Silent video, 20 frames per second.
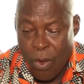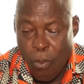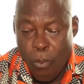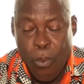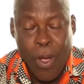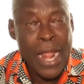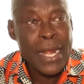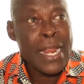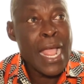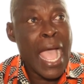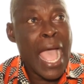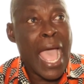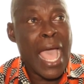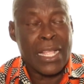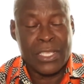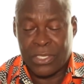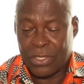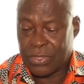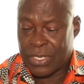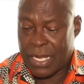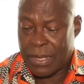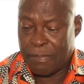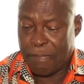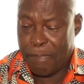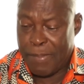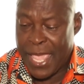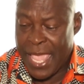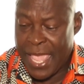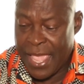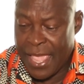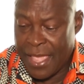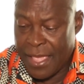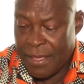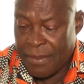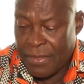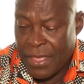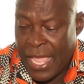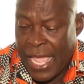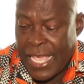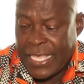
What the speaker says: one had to pay